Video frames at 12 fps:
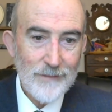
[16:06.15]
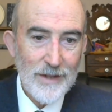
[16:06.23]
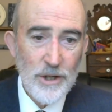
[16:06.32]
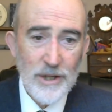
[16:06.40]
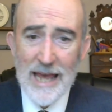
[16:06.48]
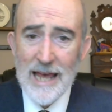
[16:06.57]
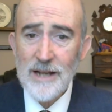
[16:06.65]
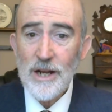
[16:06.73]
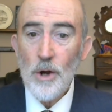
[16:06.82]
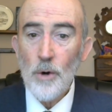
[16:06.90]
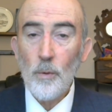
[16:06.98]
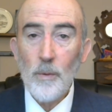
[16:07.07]
You can't
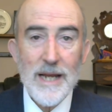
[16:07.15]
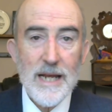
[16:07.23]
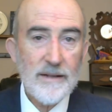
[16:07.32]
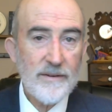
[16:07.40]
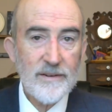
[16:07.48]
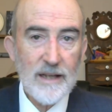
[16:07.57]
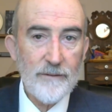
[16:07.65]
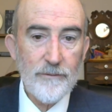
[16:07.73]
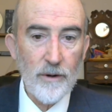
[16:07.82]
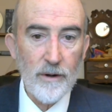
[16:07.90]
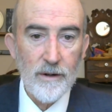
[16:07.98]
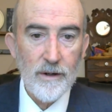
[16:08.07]

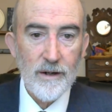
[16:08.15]
rediscover